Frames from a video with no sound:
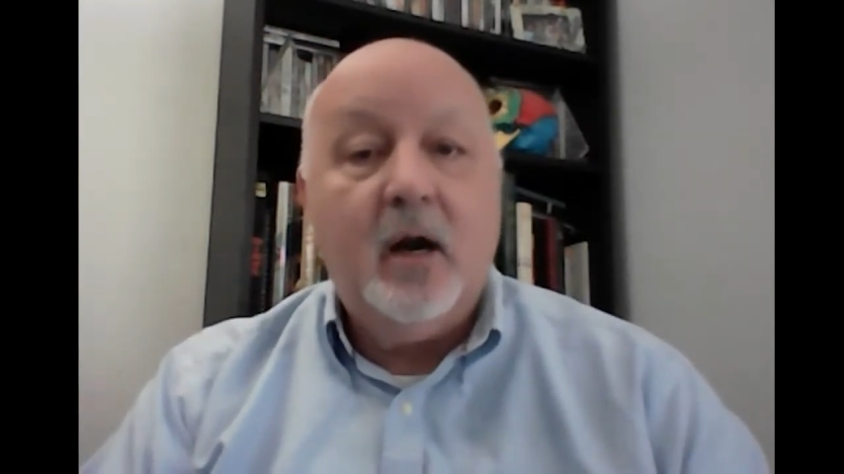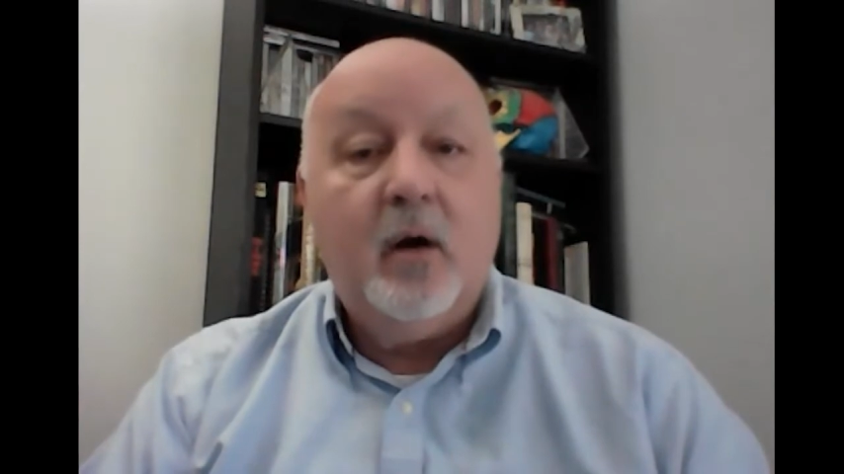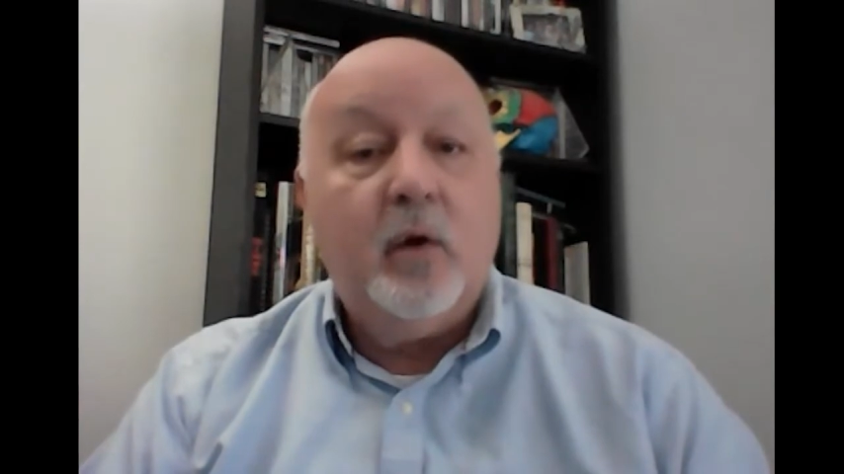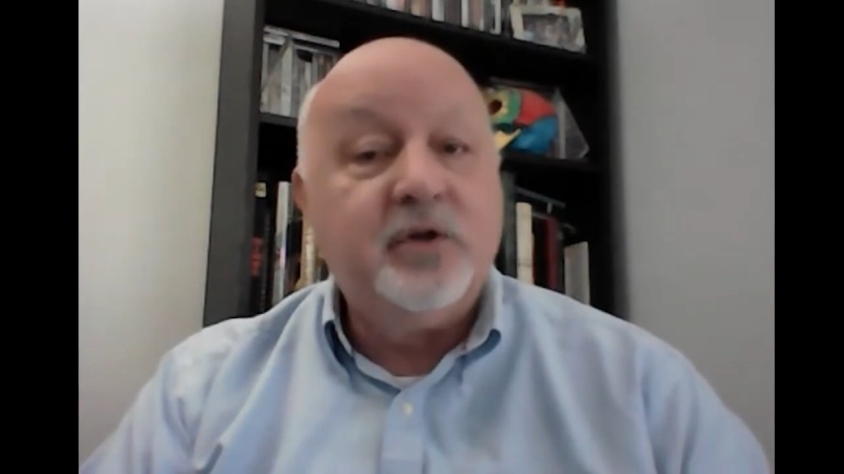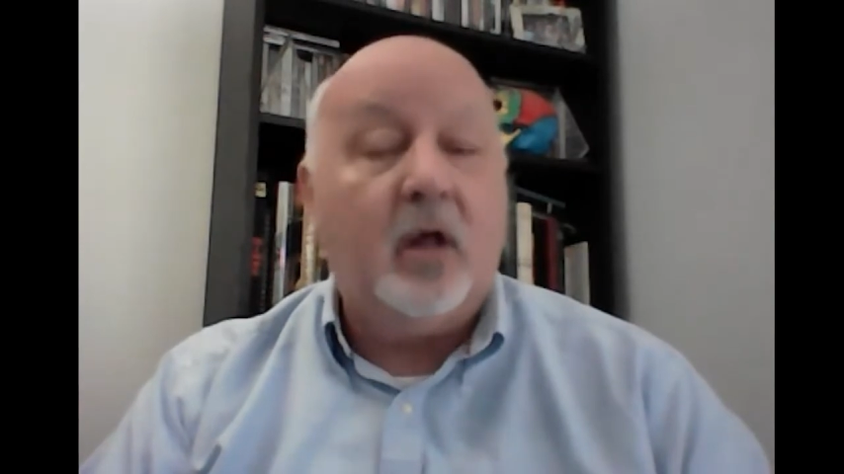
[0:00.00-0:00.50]

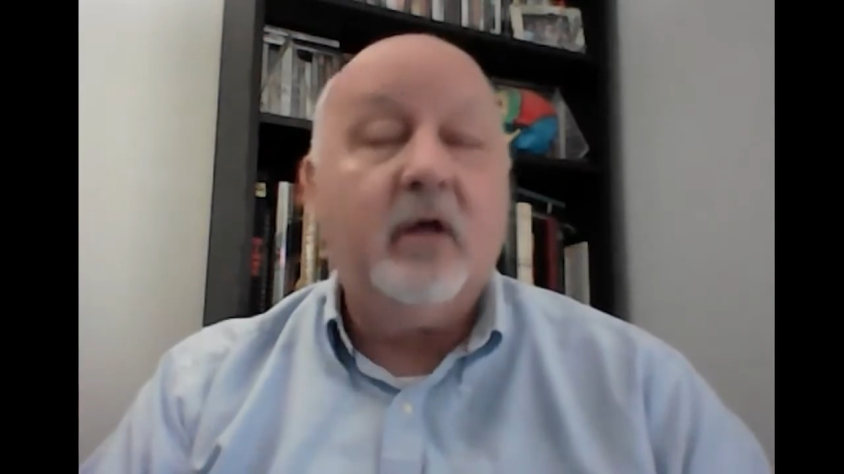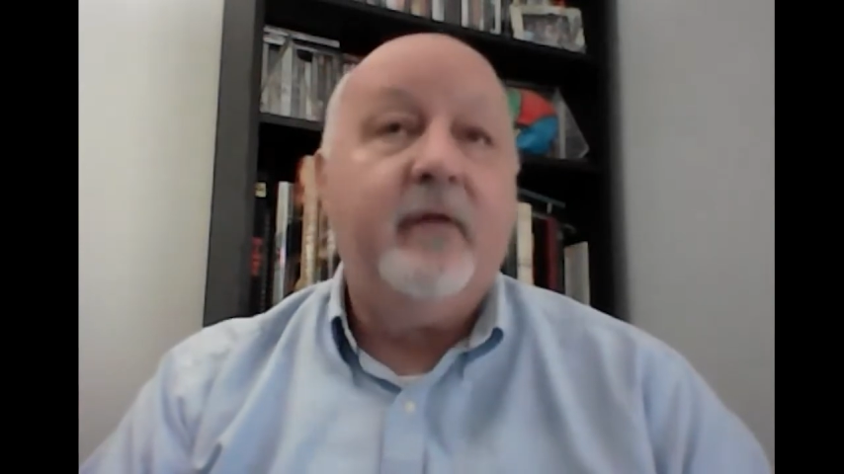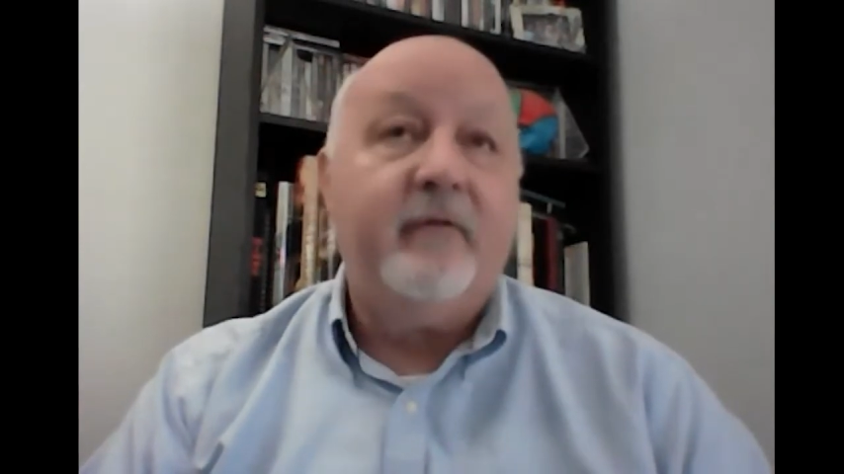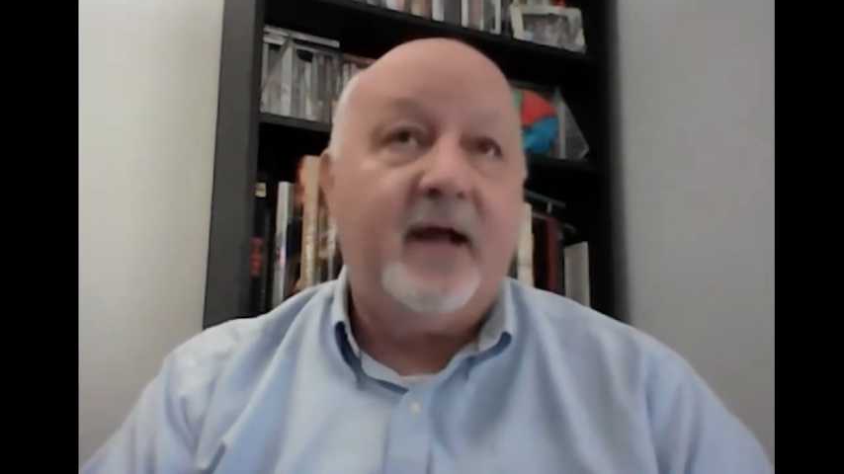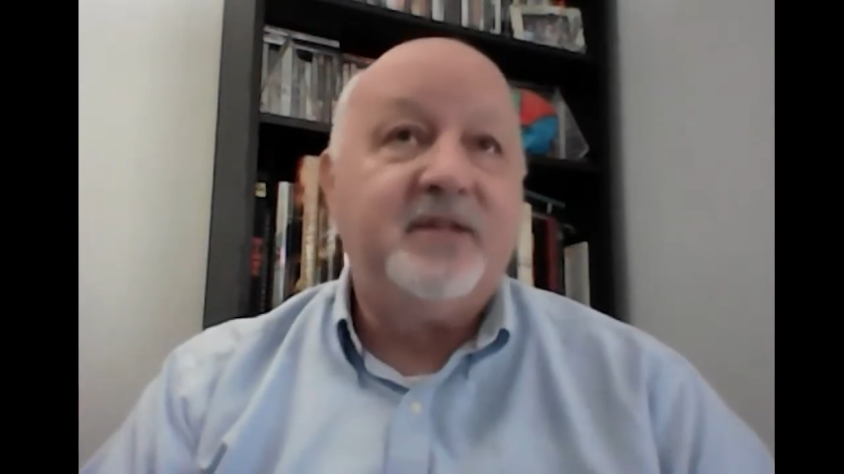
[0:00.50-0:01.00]
which all of
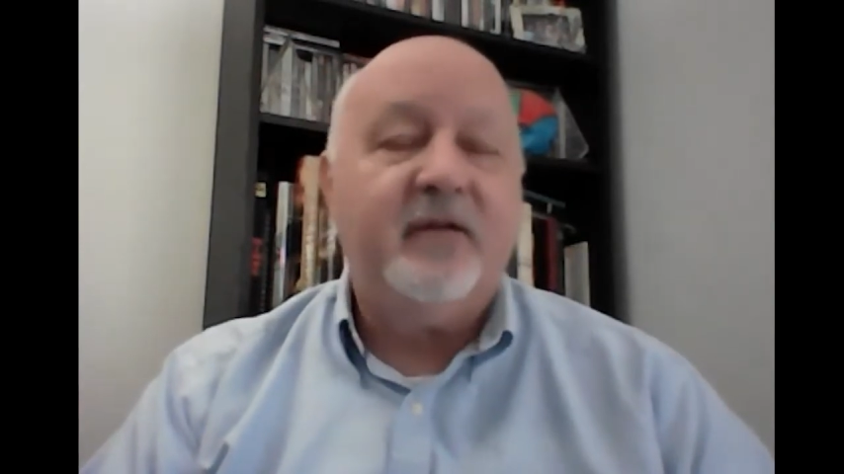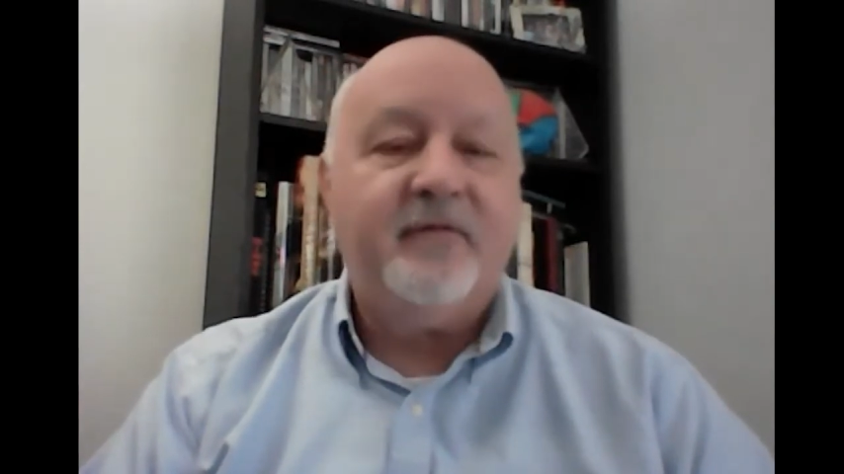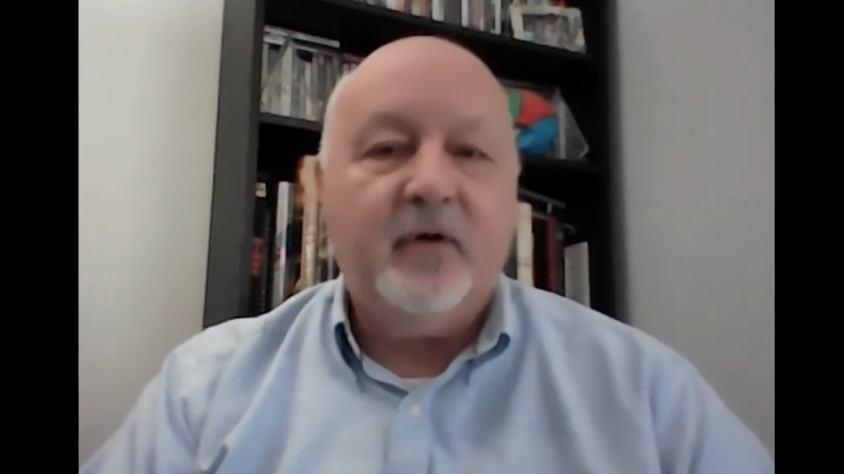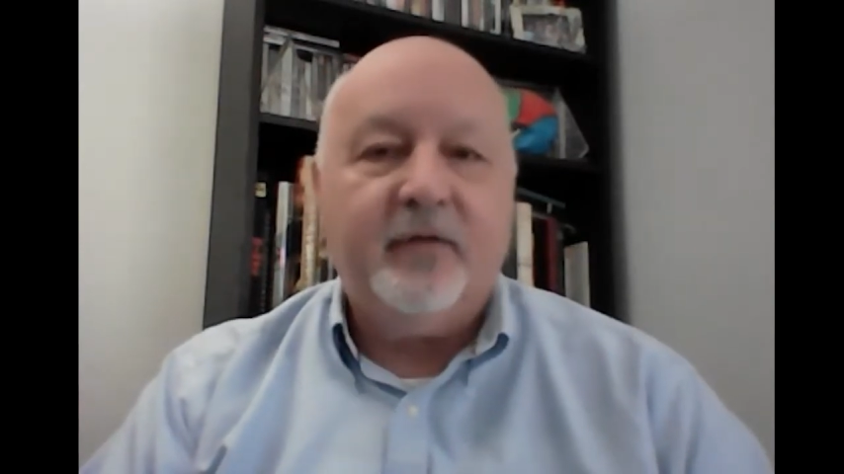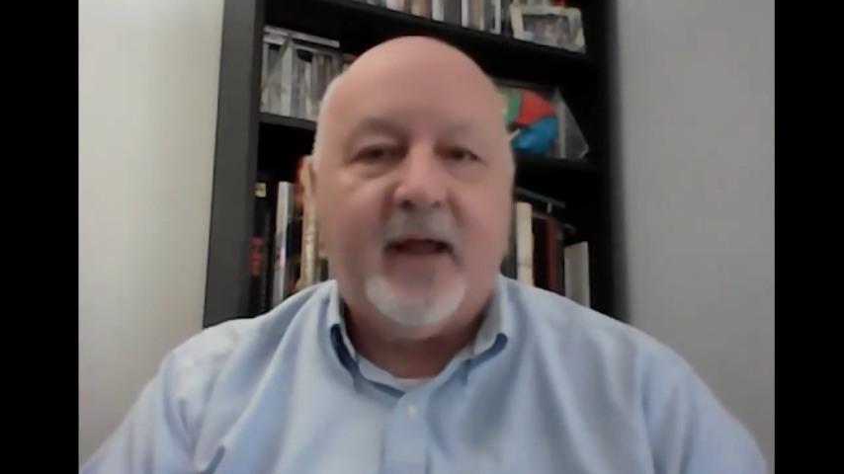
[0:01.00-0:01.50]
the vets have
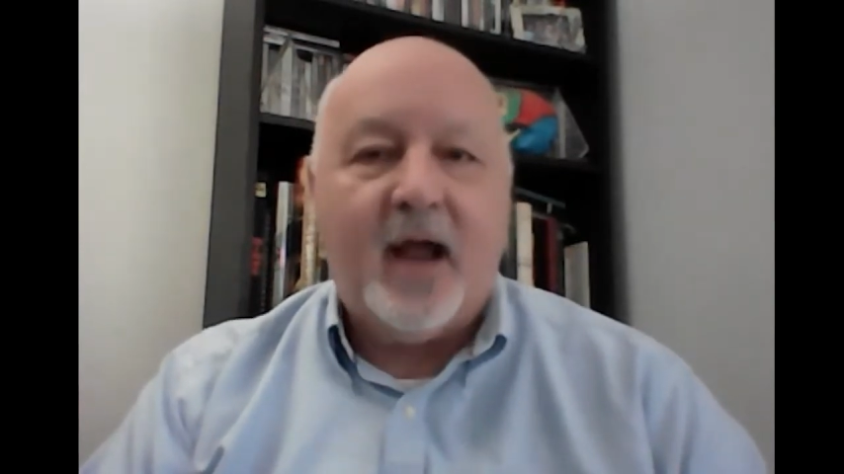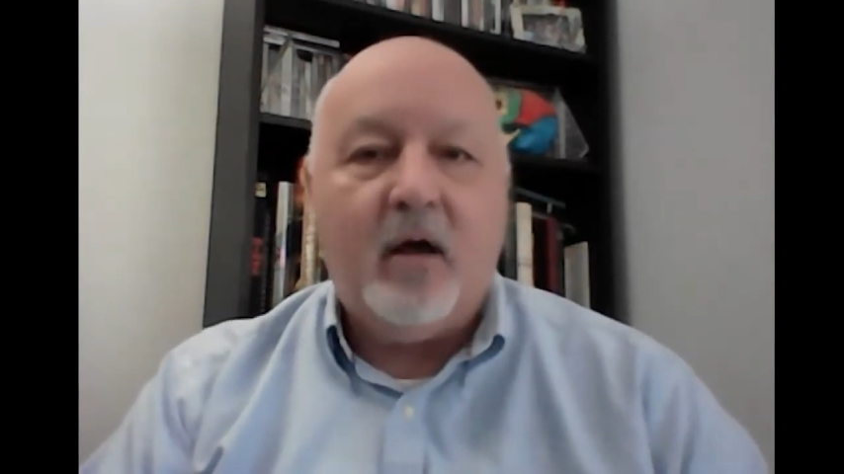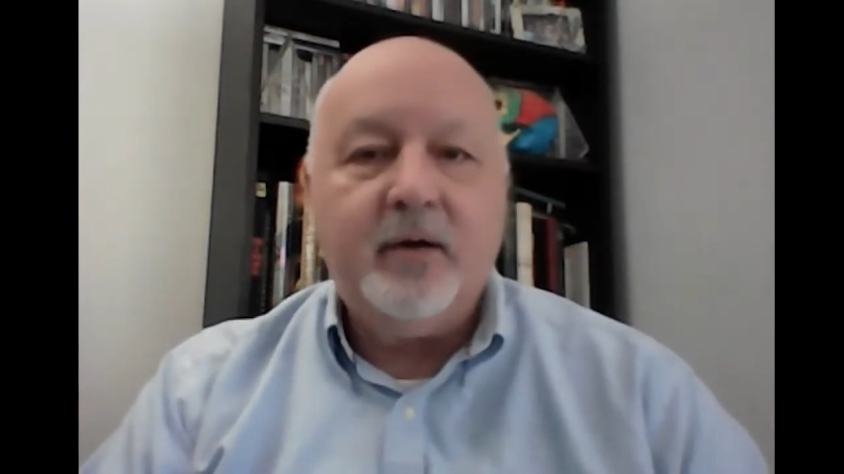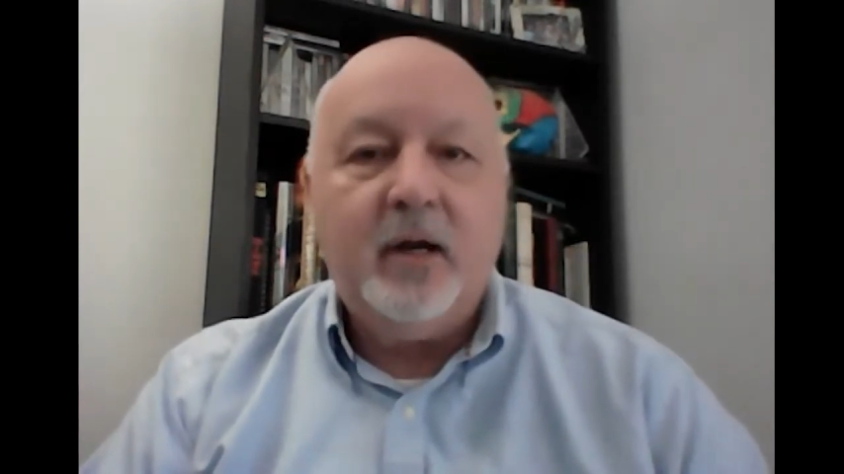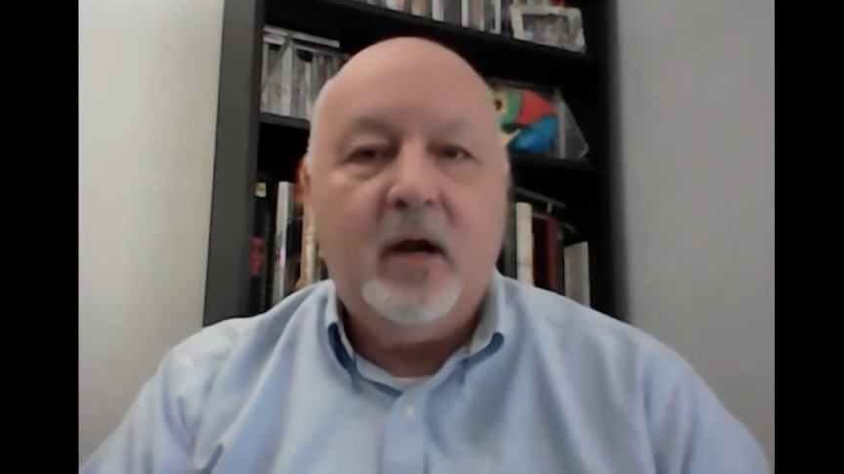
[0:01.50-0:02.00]
filled out,